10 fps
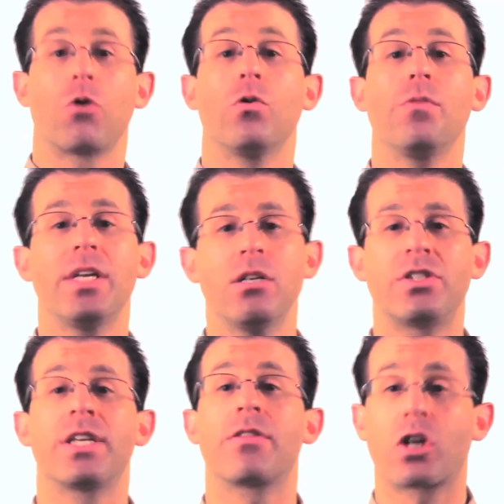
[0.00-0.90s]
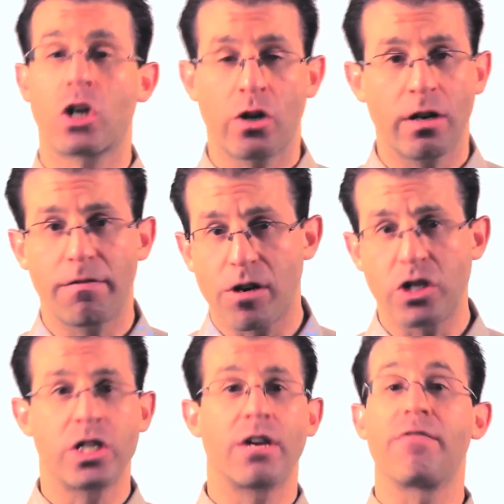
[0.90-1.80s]
we'll be using the current
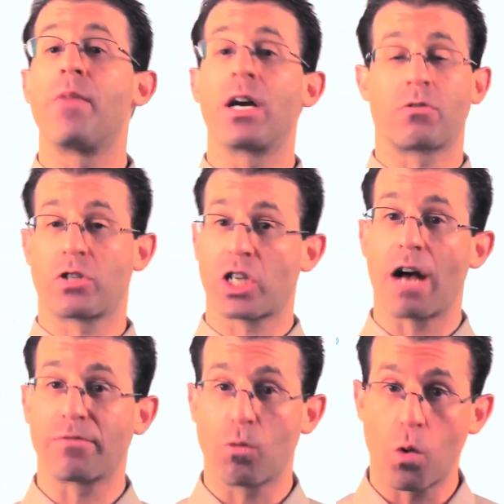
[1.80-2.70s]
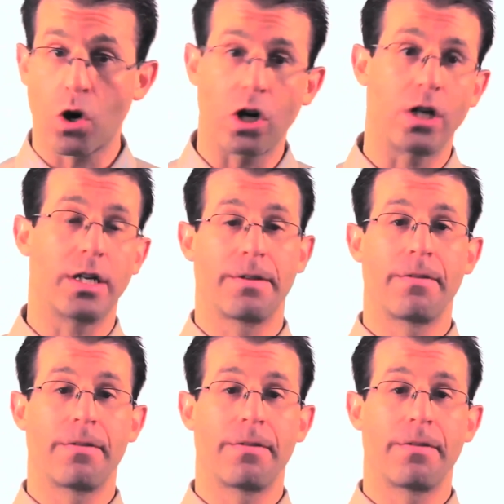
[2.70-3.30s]
version of Microsoft Word.